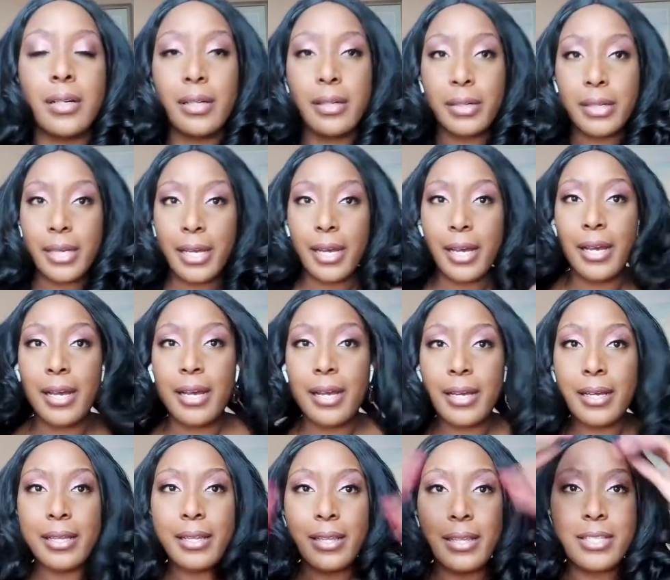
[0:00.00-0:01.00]

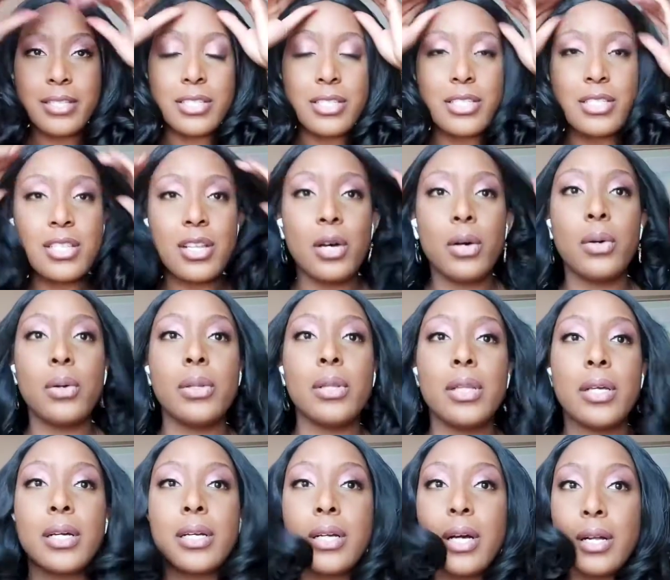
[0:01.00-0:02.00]
Okay, this is the
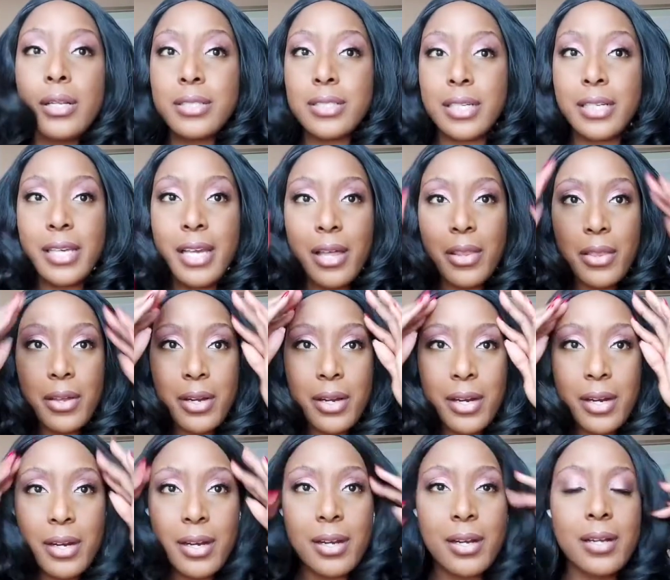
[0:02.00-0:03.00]
whole look all
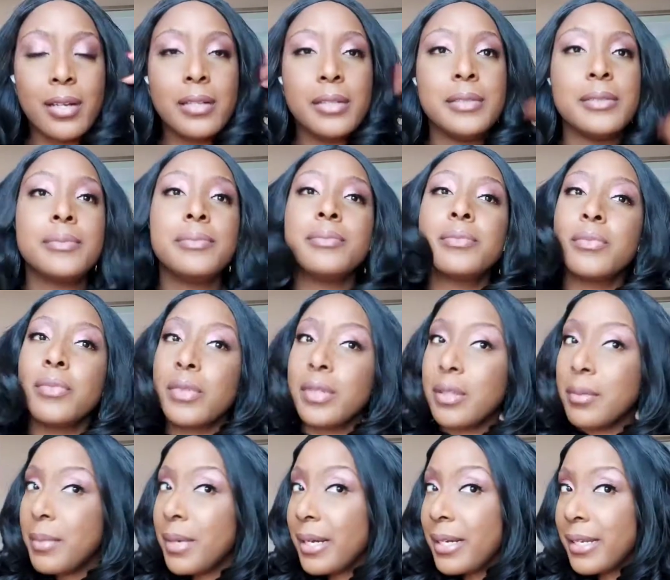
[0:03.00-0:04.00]
together
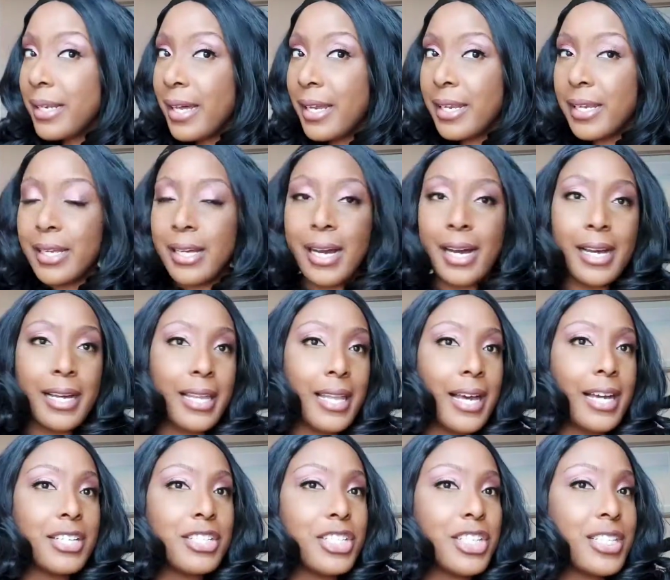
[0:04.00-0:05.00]
with the magnetic
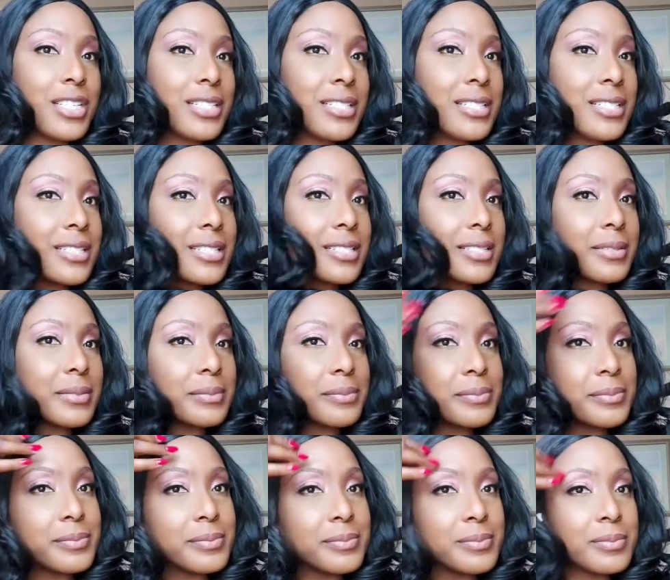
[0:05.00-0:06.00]
eyelashes.
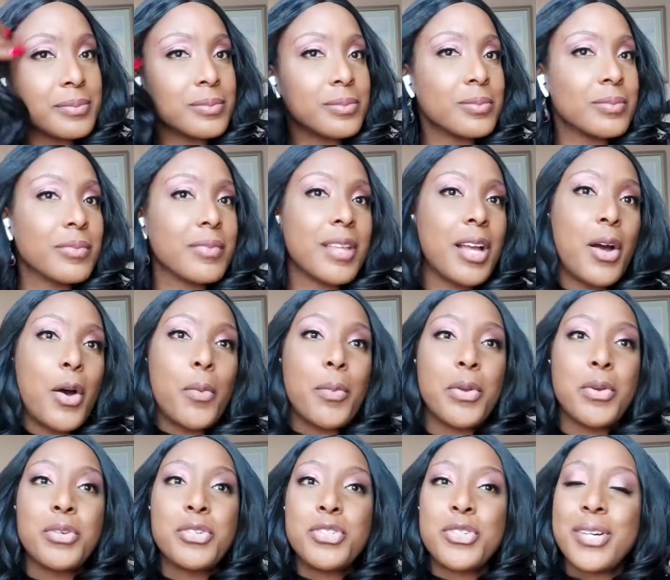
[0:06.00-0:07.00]
I
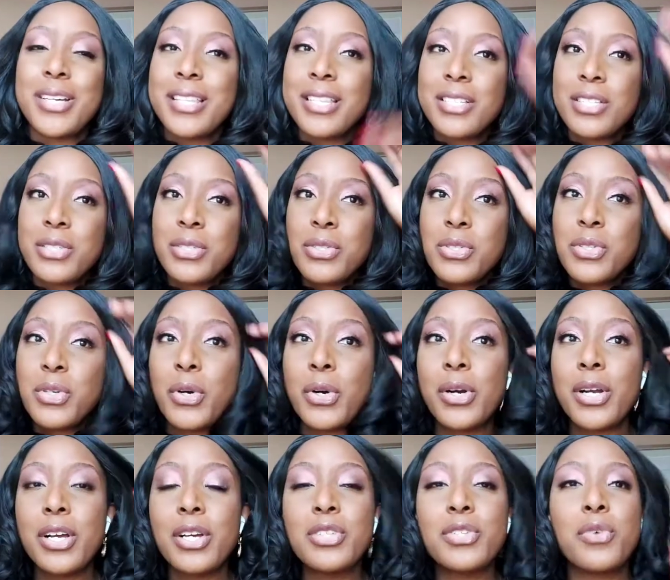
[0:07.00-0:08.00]
hope you enjoyed this
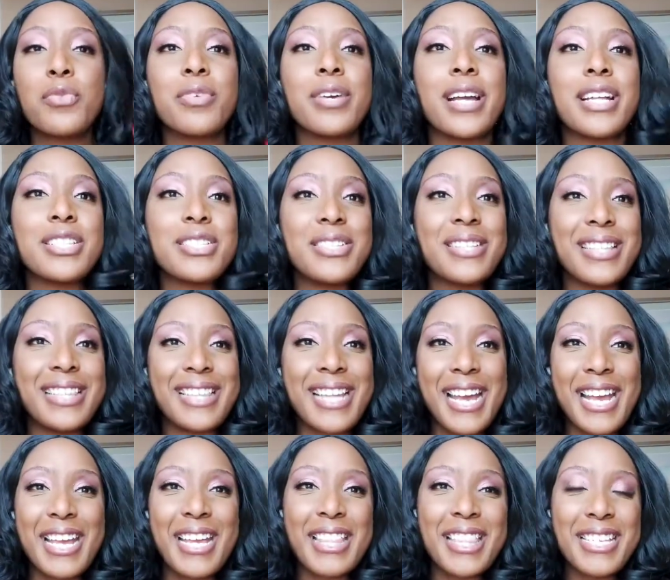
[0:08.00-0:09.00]
tutorial. Don't forget to
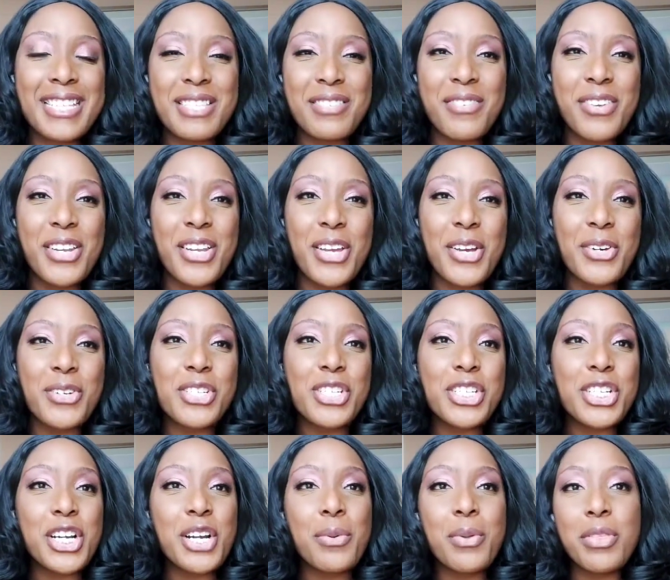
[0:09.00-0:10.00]
like this video,
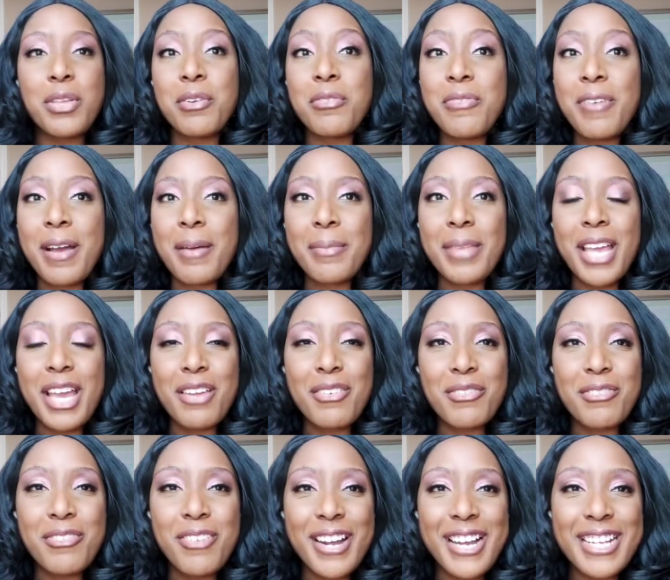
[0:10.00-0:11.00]
share with your family
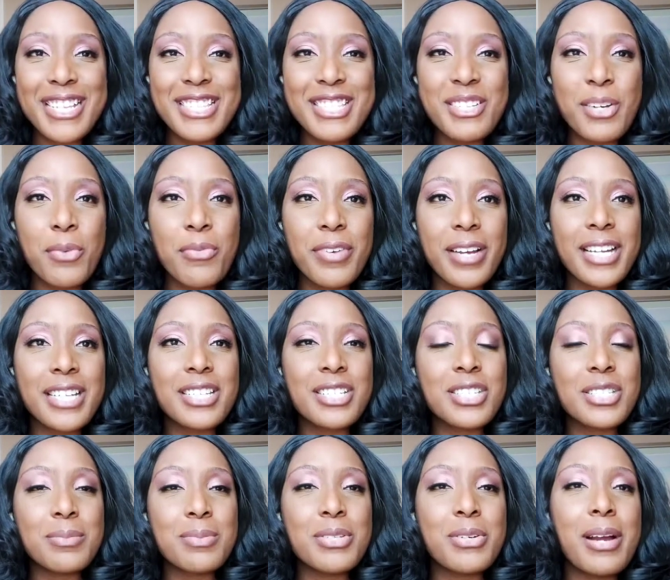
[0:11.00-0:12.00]
and friends. Don't forget
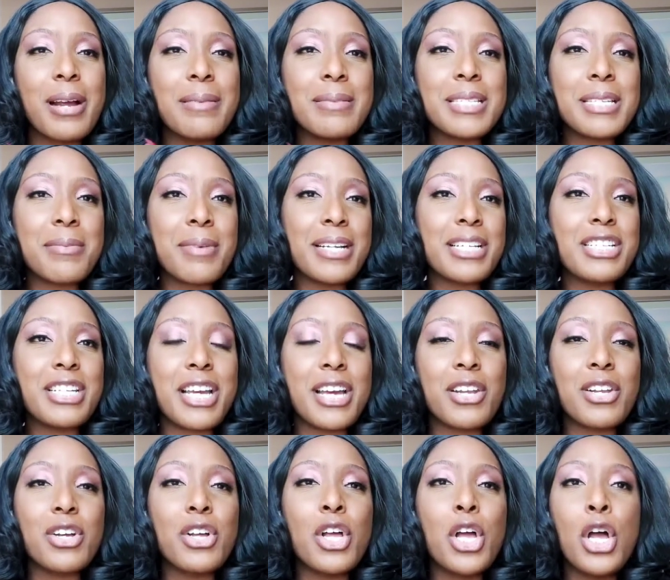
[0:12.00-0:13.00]
to subscribe to my
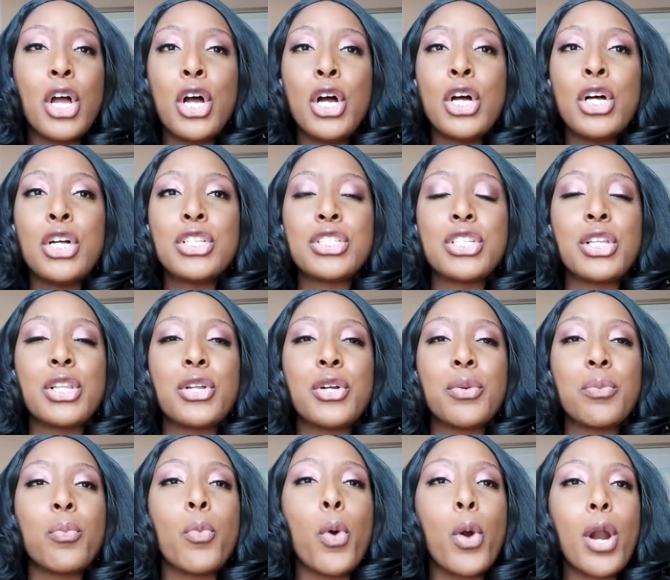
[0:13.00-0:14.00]
channel to
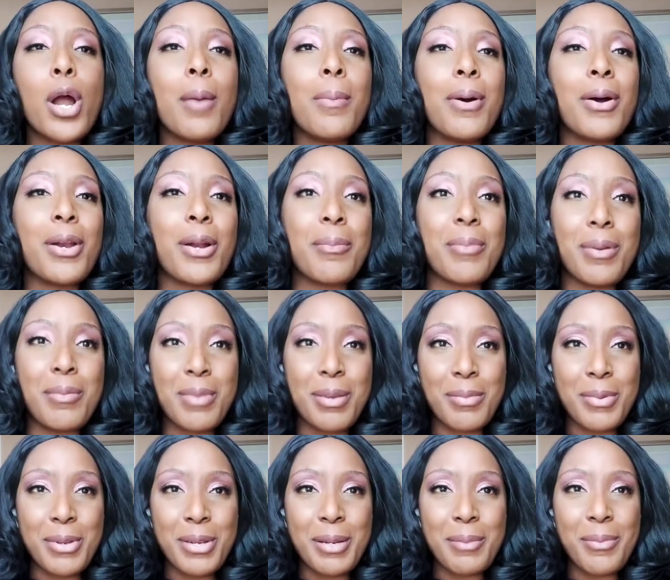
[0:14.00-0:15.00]
learn more about our
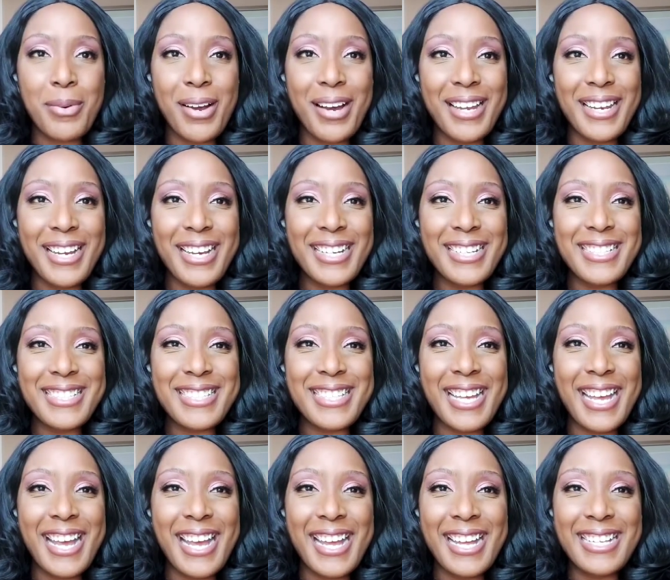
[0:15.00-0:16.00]
Bimmy Beauty products,
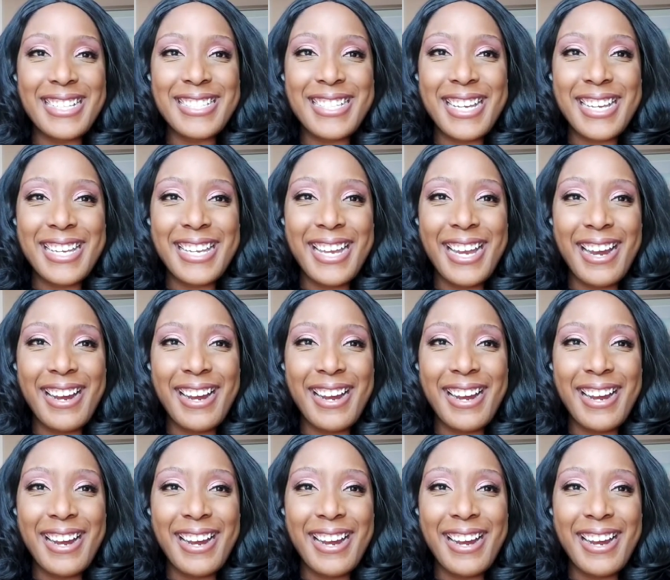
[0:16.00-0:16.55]
and take